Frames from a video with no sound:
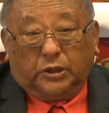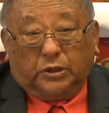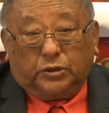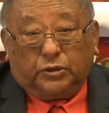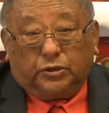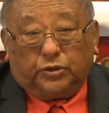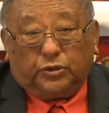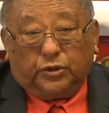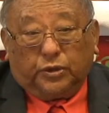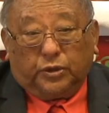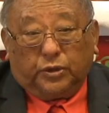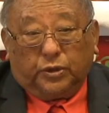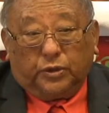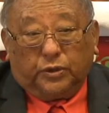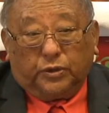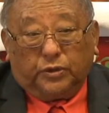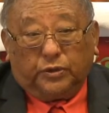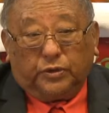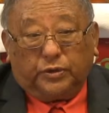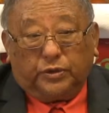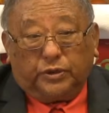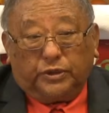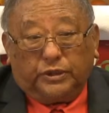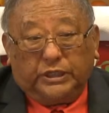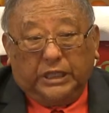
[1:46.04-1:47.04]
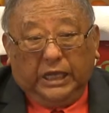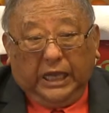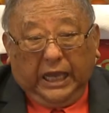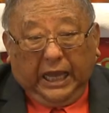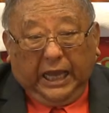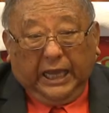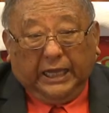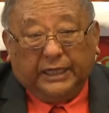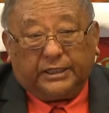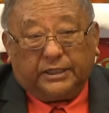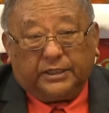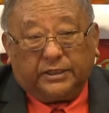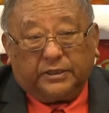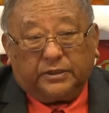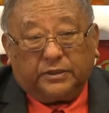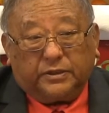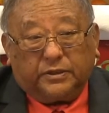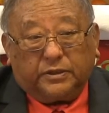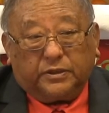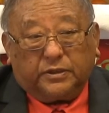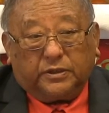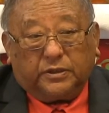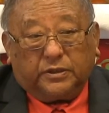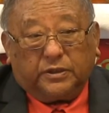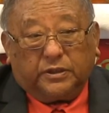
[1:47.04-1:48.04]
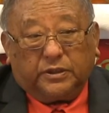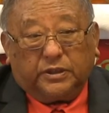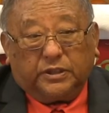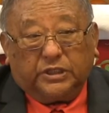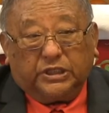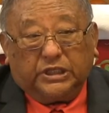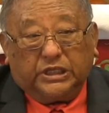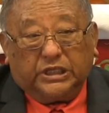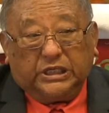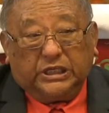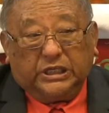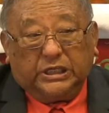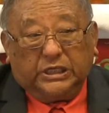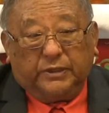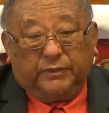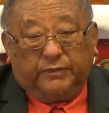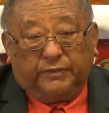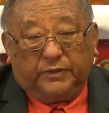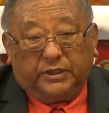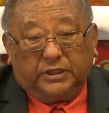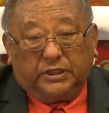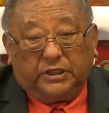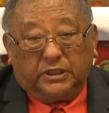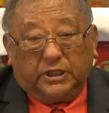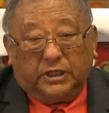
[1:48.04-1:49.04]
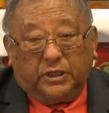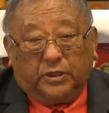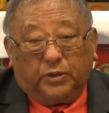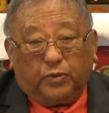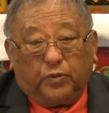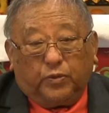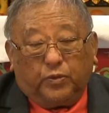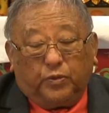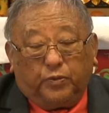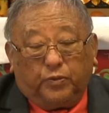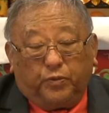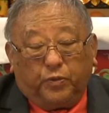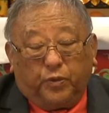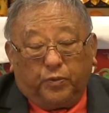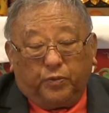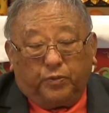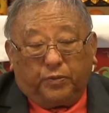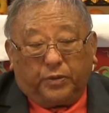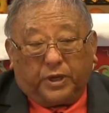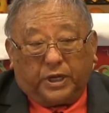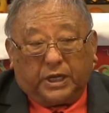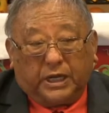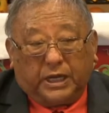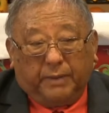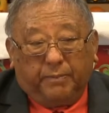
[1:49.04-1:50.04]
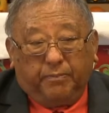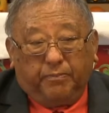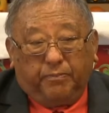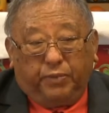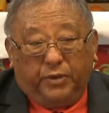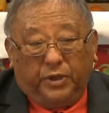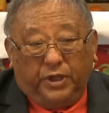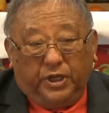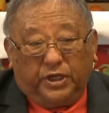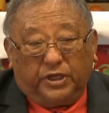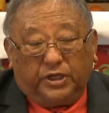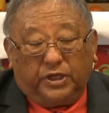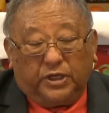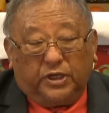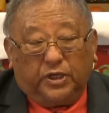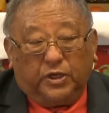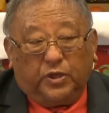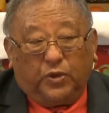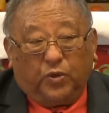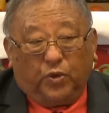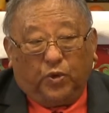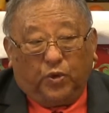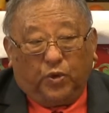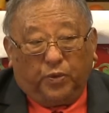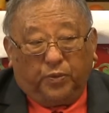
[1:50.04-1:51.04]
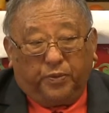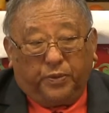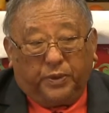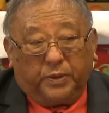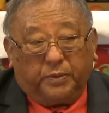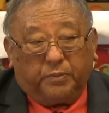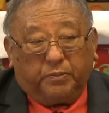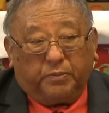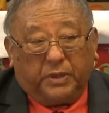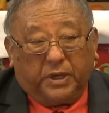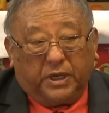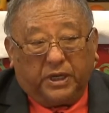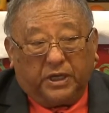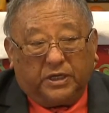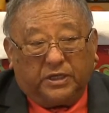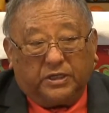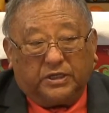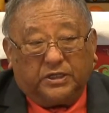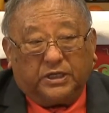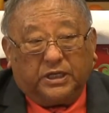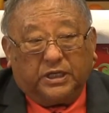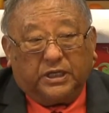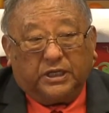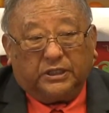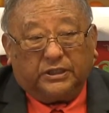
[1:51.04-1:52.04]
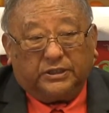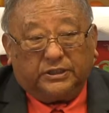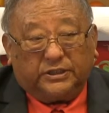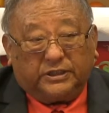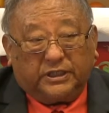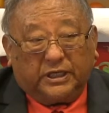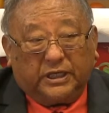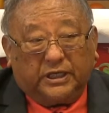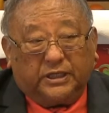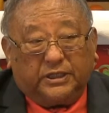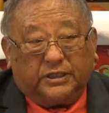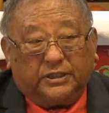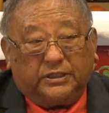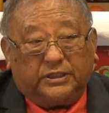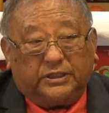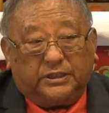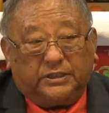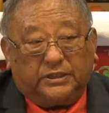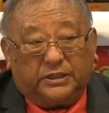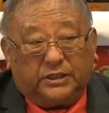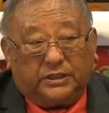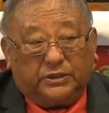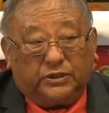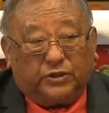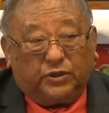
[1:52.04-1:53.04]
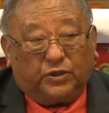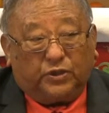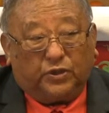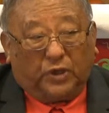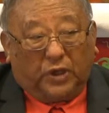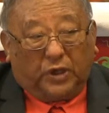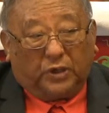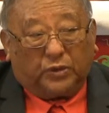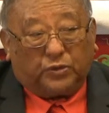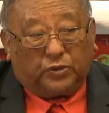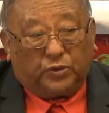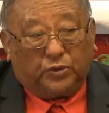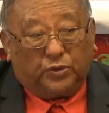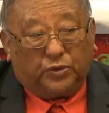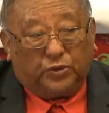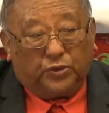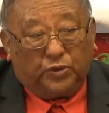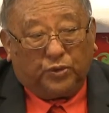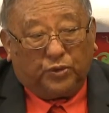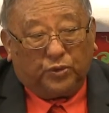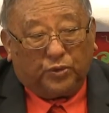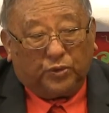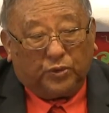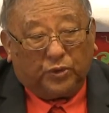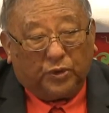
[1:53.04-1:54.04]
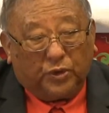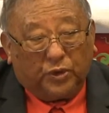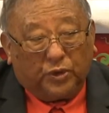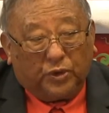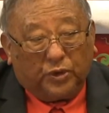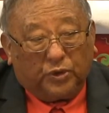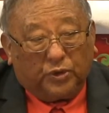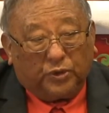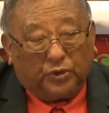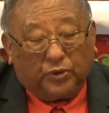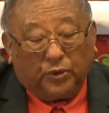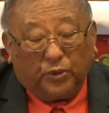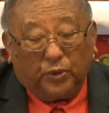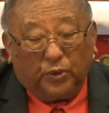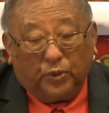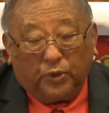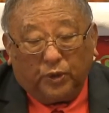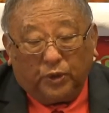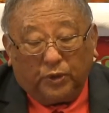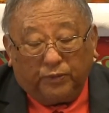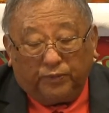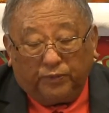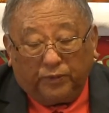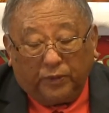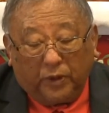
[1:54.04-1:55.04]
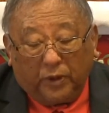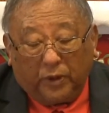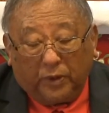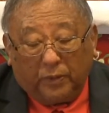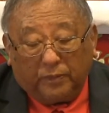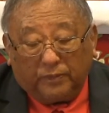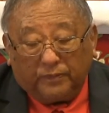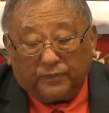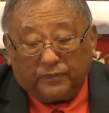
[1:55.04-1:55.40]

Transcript: So that, even the completely open mind scientist is not going to look for.